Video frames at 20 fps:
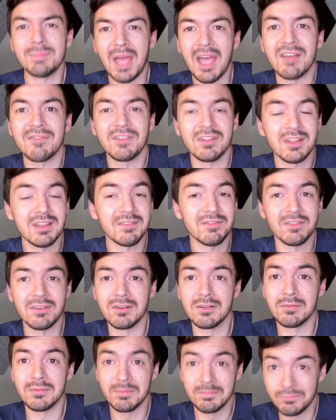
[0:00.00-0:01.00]
backfilling
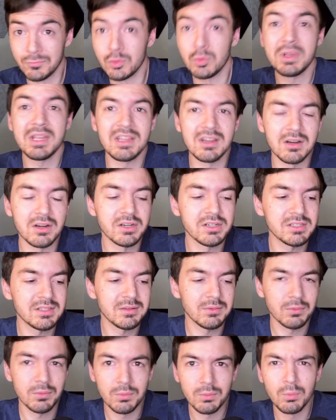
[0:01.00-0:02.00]
for 3 years,
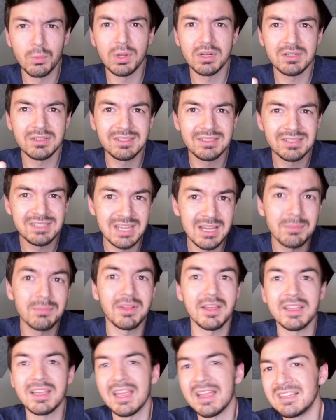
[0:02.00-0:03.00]
what seemed
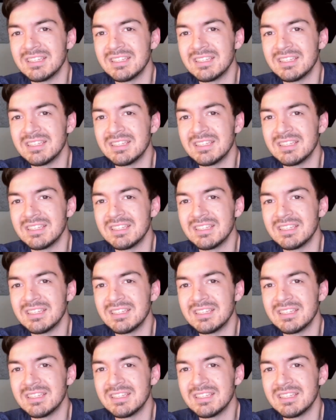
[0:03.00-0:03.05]
like a